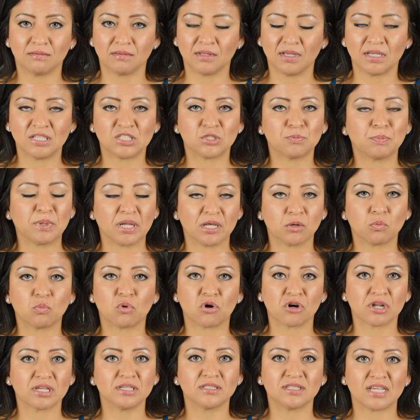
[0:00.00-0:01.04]
his blood
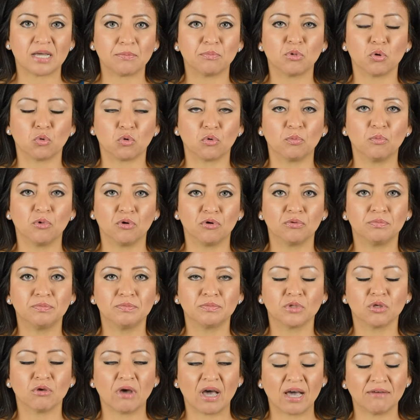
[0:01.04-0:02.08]
work is abnormal.
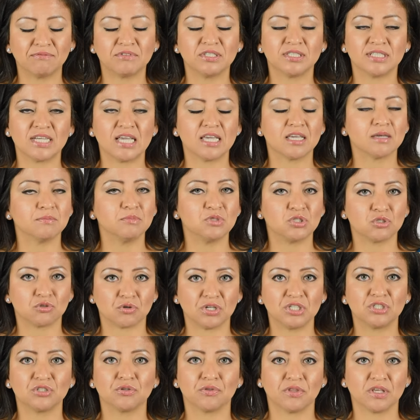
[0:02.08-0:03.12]
You have to take him
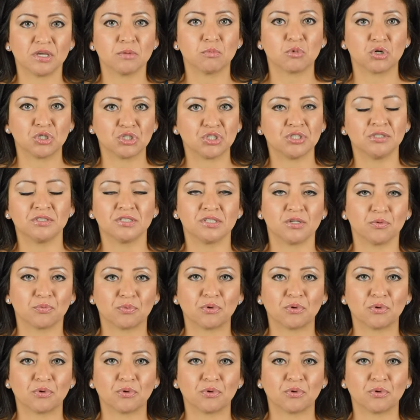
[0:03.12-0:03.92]
straight to the emergency